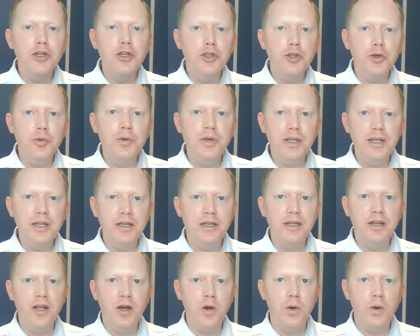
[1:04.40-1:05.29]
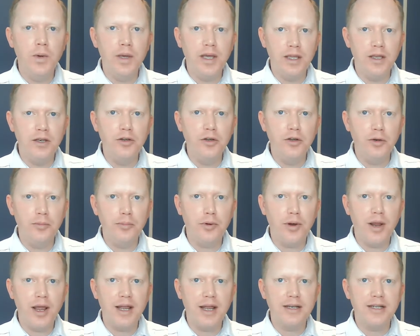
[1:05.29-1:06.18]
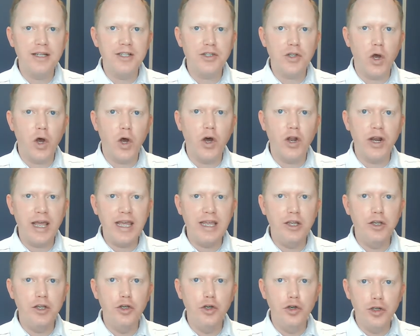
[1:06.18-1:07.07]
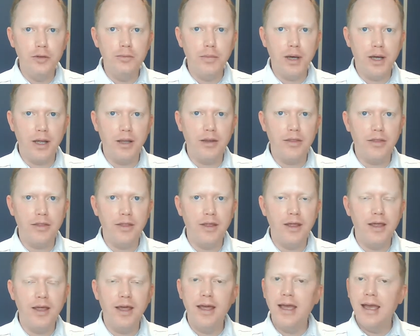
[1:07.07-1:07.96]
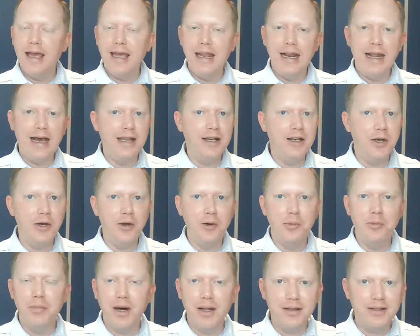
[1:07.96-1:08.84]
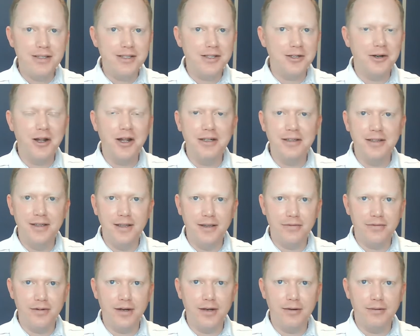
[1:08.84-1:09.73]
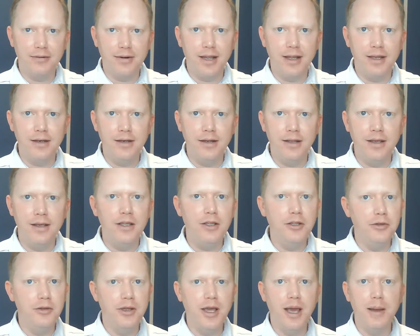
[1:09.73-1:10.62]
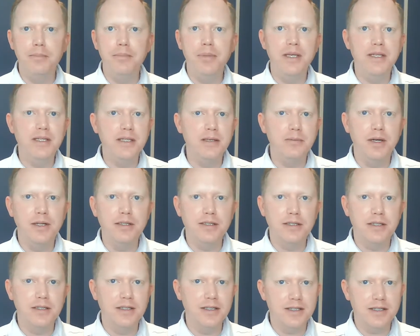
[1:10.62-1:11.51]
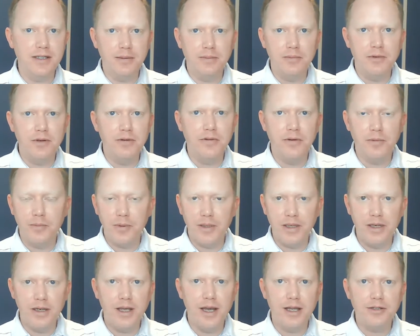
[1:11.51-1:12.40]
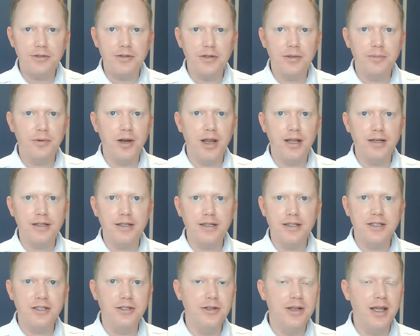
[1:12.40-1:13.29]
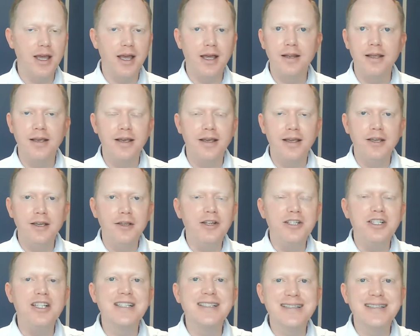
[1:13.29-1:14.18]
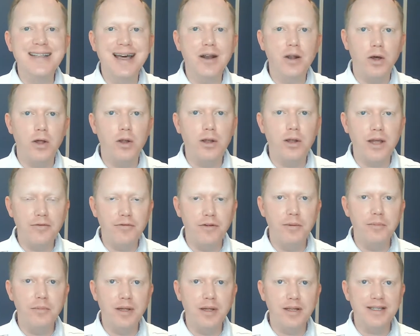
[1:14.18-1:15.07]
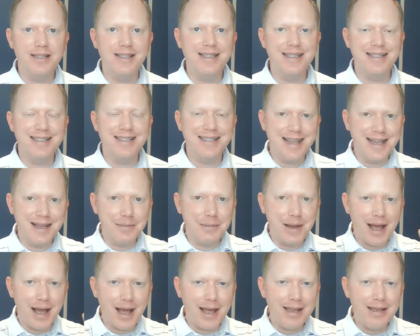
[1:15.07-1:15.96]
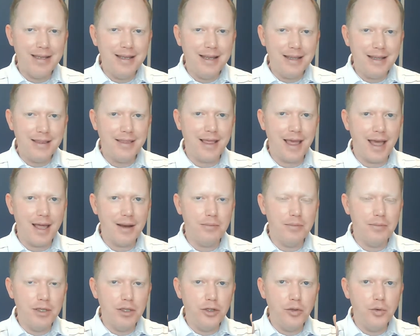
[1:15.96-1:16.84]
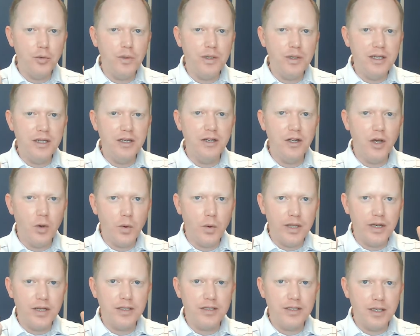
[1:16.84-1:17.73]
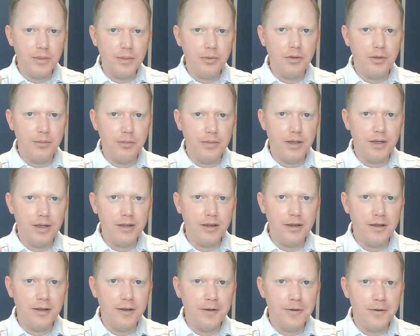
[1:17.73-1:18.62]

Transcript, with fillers: You need to know in your practice on a good month. And I know months are all different, right? You got busy months in the summer of your pediatric practice. You got, you know, it's just not all every month the same. I get that, but you need to know in a typical month,